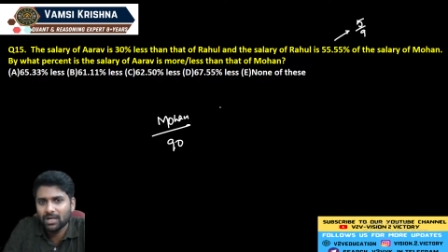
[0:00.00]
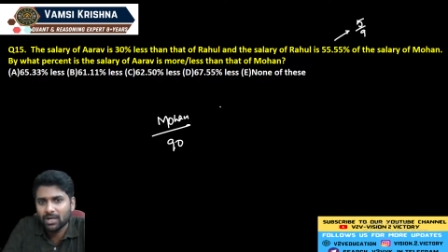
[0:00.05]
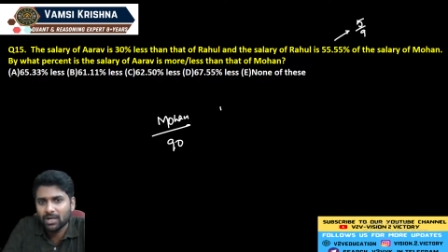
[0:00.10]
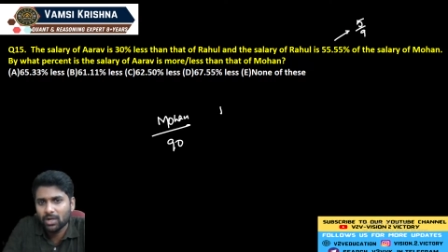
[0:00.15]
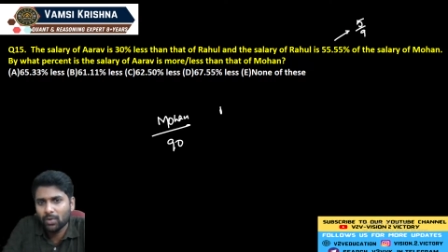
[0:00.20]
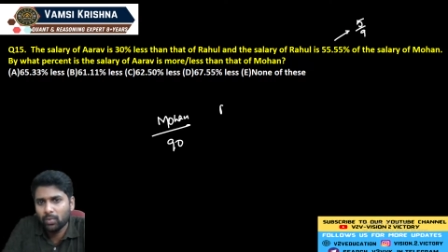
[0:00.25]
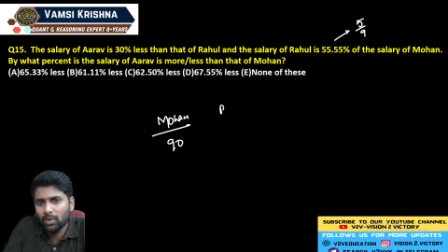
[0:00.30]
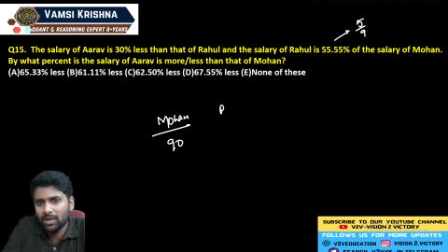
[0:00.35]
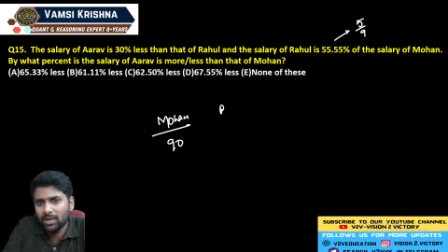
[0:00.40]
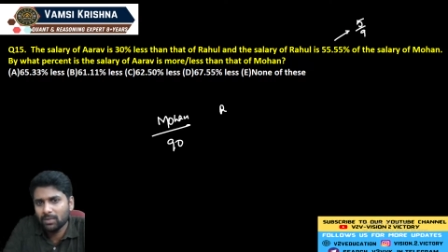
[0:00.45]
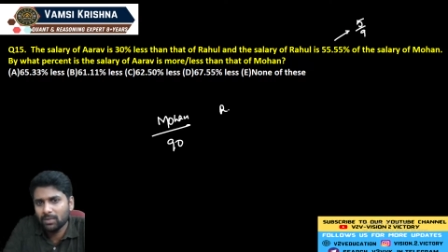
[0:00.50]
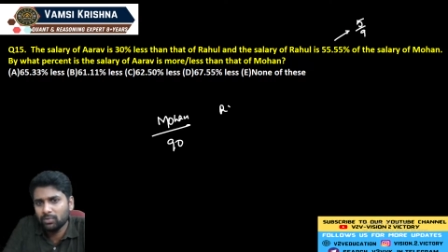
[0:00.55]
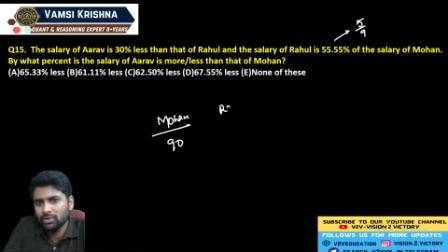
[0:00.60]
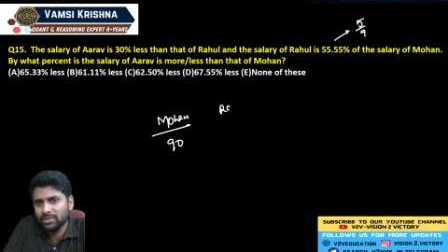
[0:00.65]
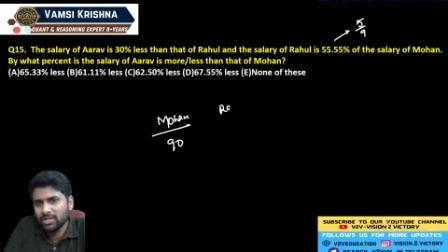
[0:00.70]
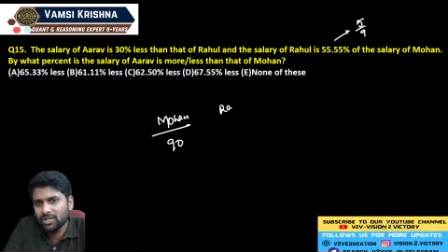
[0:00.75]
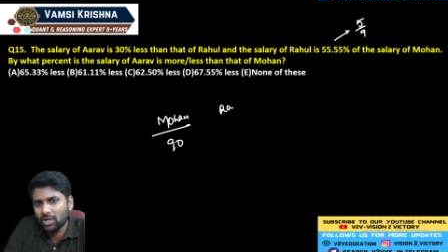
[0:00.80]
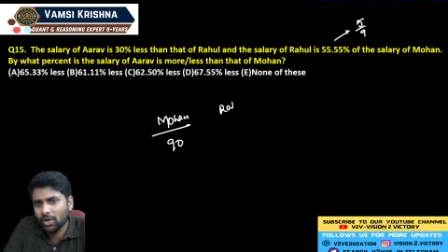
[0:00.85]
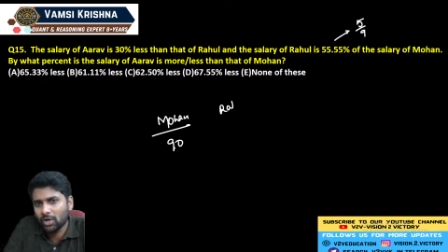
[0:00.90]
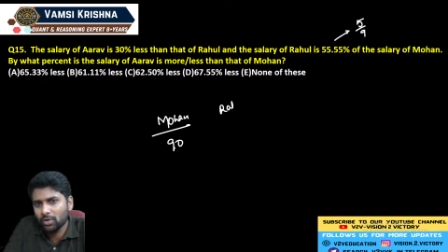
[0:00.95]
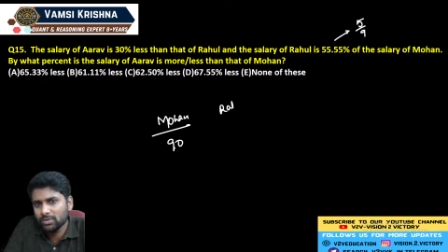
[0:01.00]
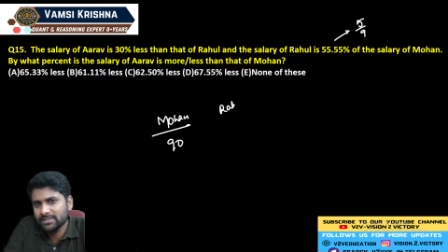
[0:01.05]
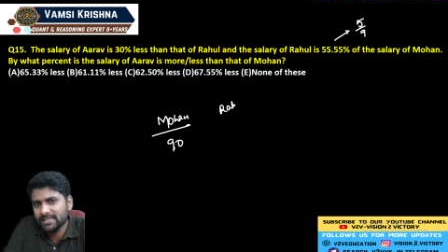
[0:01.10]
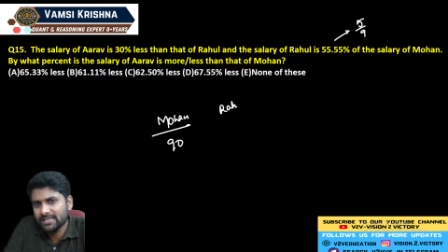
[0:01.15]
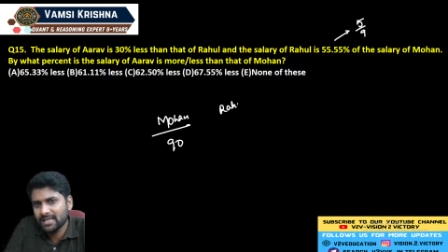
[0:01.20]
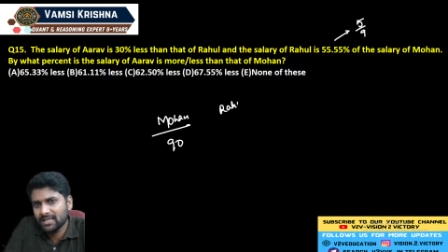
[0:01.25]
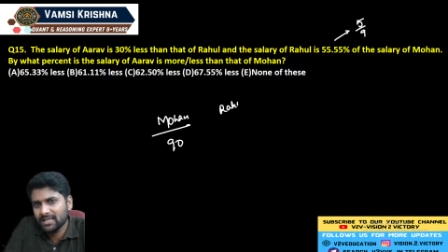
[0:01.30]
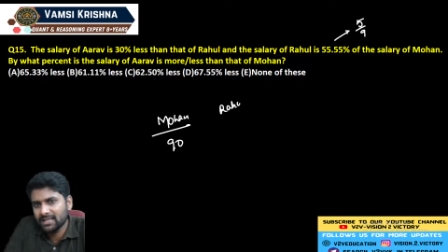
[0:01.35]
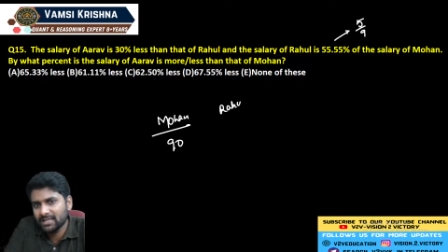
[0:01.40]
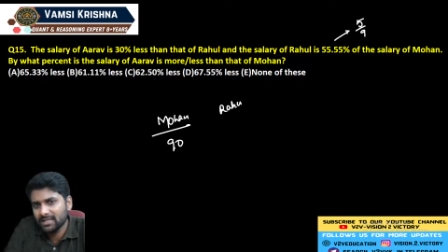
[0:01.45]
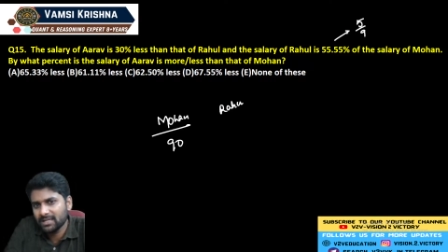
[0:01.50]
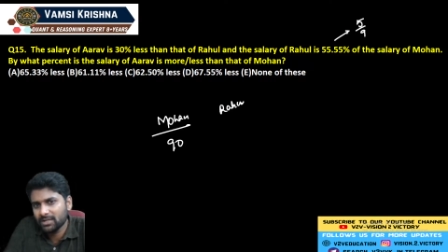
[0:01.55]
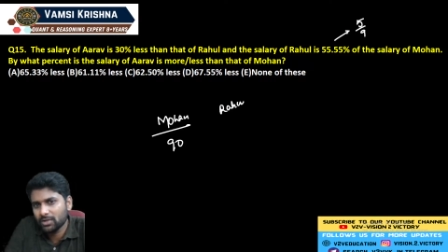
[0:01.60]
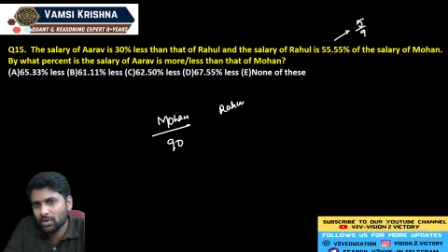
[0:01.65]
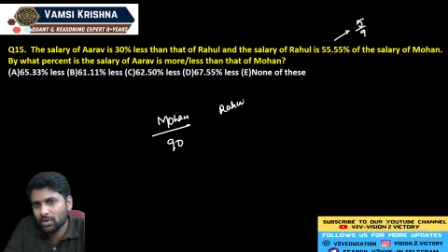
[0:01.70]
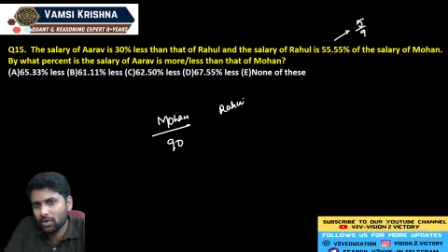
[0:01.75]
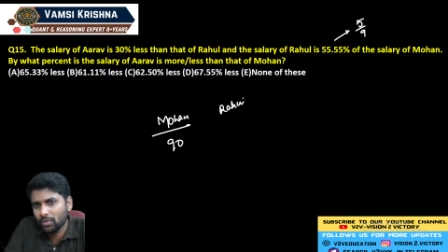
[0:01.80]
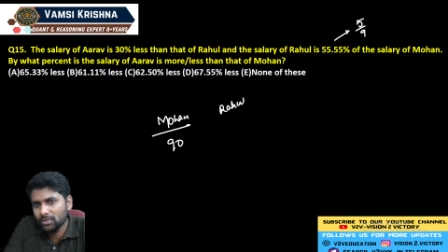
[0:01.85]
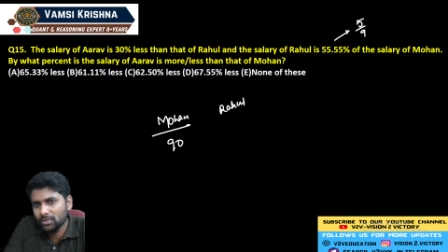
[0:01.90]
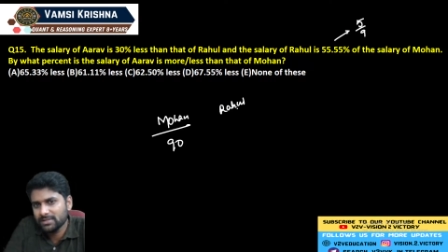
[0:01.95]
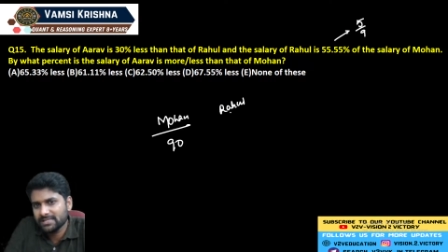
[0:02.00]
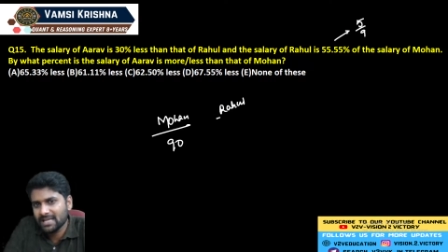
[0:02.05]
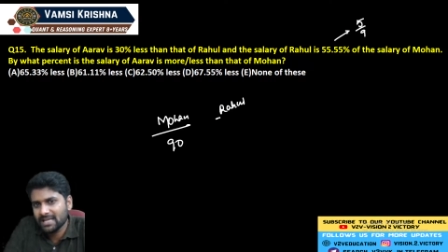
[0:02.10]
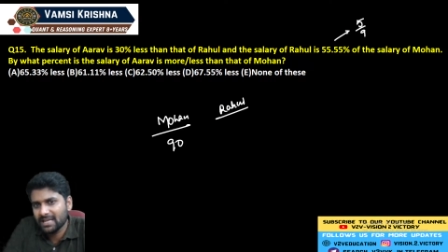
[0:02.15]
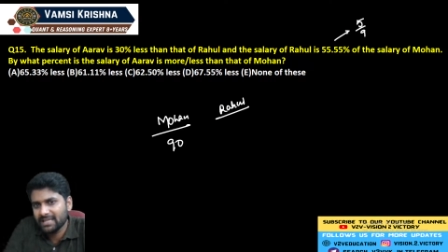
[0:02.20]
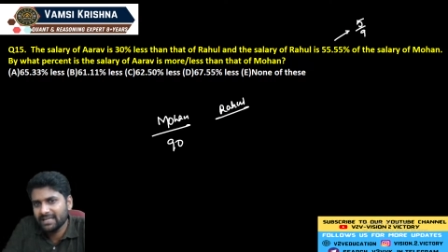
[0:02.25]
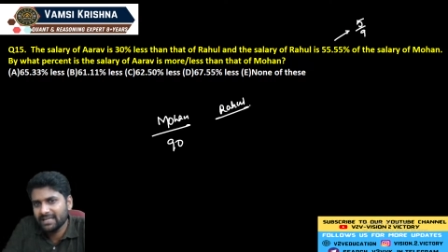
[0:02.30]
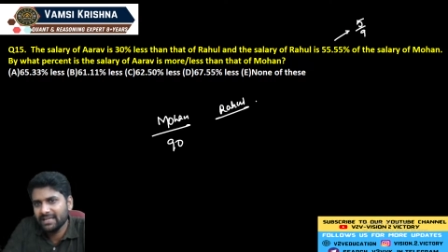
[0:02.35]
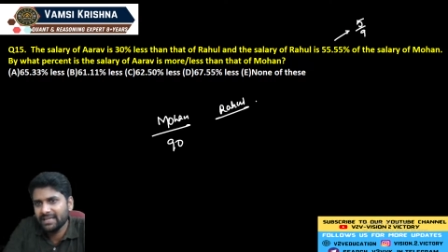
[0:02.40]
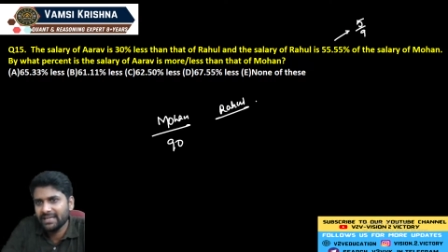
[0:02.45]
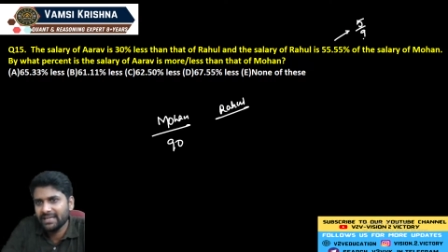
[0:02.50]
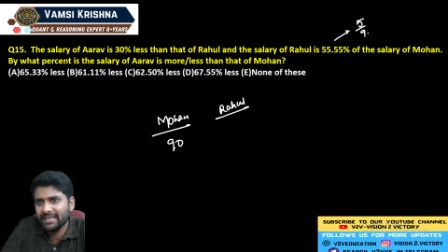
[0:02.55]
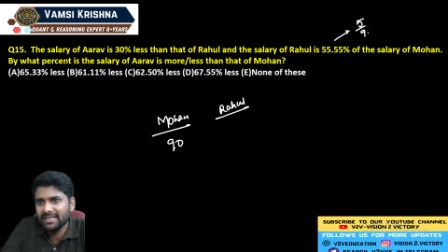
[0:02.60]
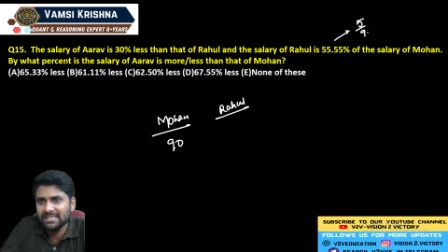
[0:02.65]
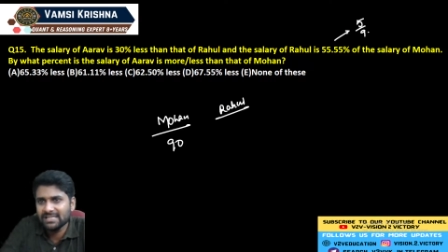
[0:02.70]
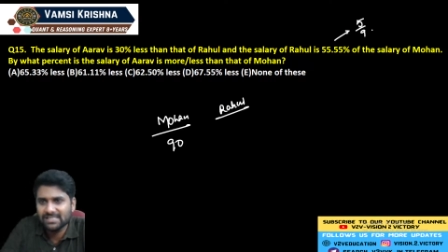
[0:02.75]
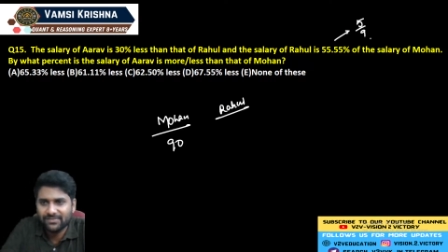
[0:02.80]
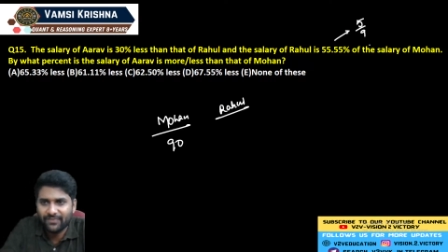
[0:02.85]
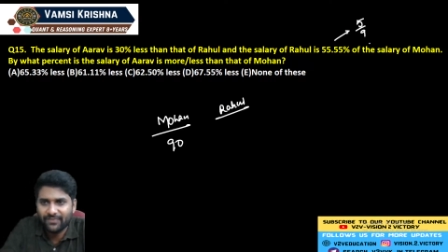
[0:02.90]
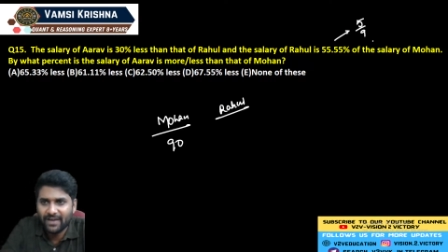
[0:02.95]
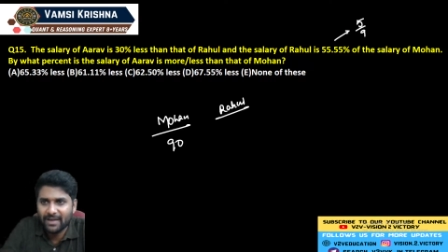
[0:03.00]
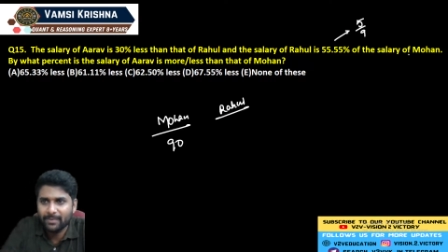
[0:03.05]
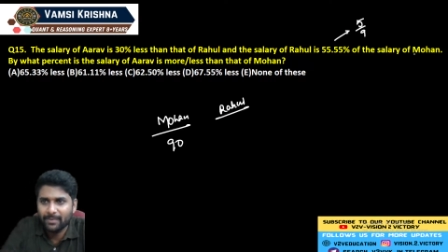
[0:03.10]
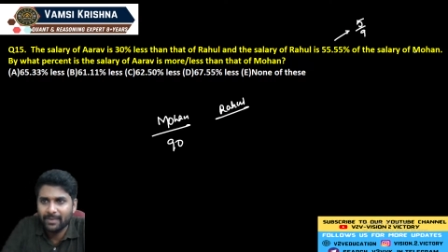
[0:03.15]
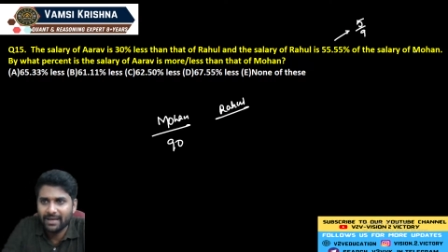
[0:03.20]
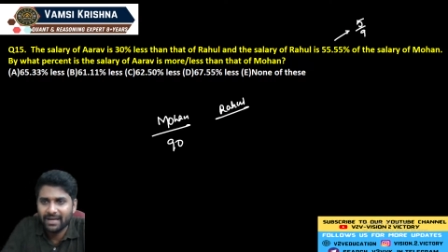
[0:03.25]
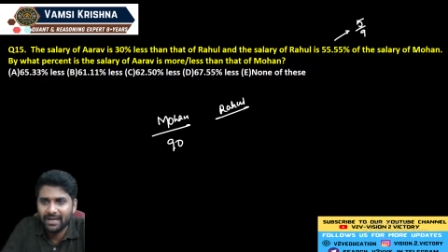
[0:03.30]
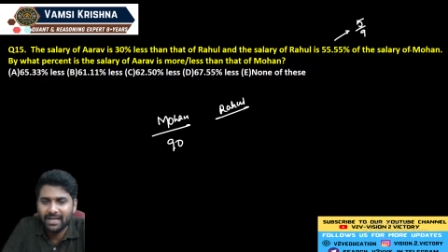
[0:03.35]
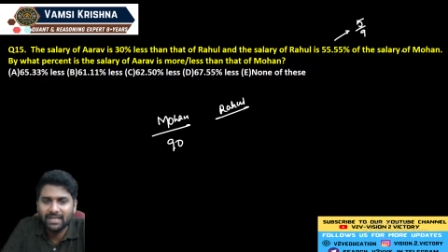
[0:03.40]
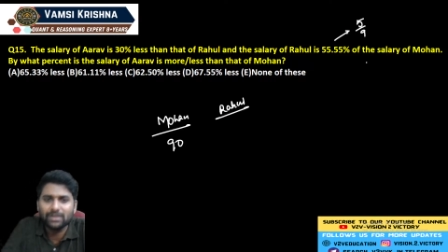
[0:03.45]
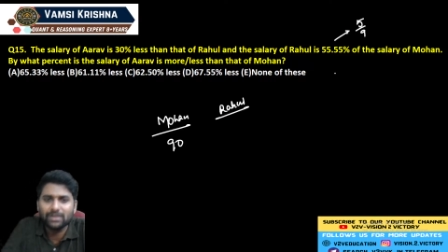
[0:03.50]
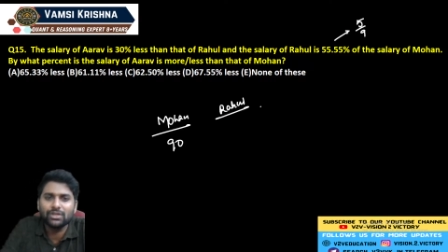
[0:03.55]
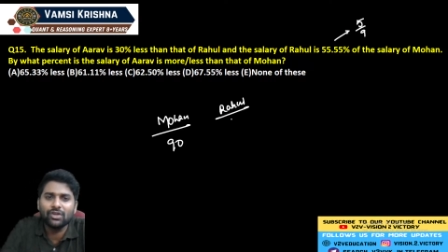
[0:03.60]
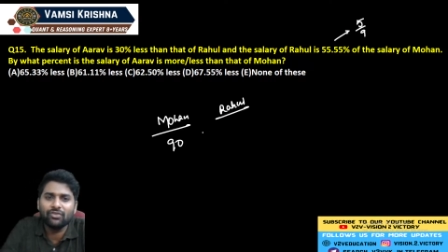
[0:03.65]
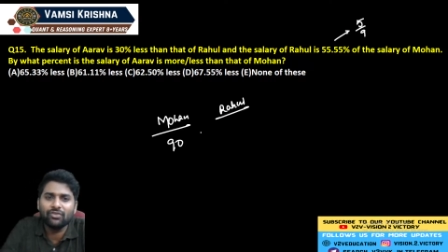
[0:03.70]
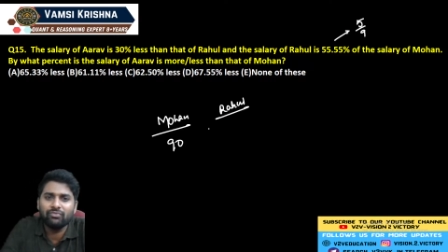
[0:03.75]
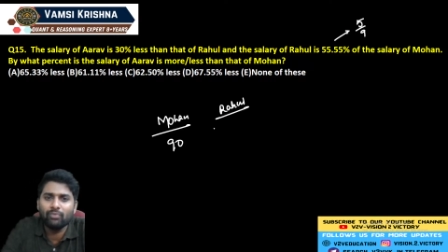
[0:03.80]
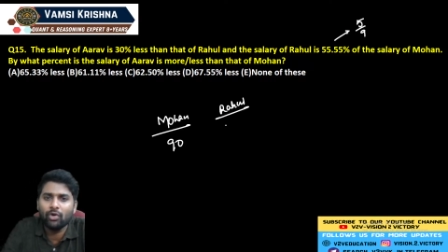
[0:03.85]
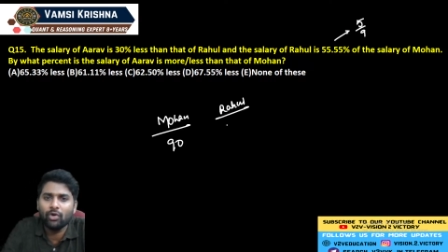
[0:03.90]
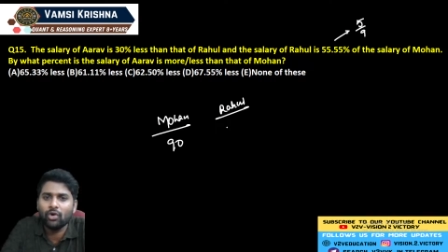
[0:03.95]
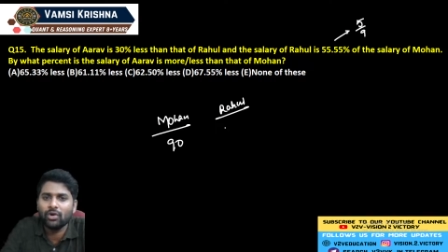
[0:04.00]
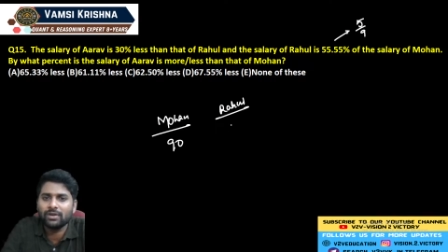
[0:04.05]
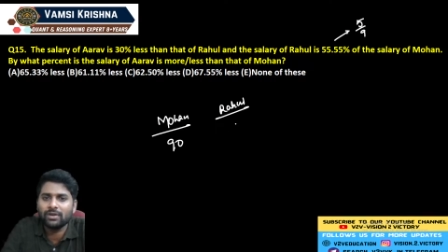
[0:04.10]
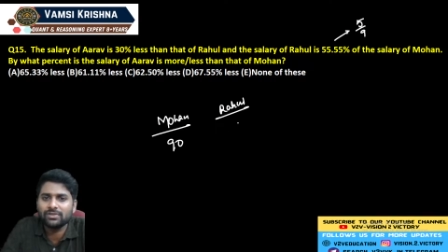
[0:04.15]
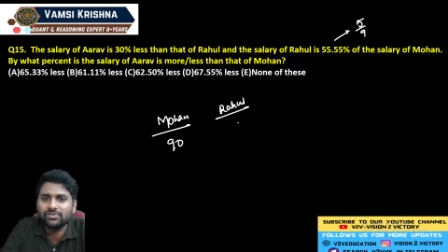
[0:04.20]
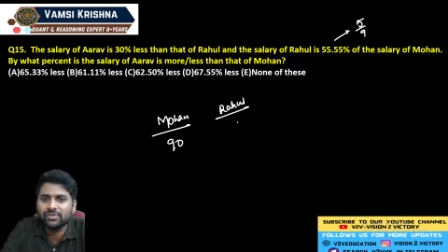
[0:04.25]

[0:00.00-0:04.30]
Now what about the Rahul salary? Rahul salary is 5 by 9th of Mohan,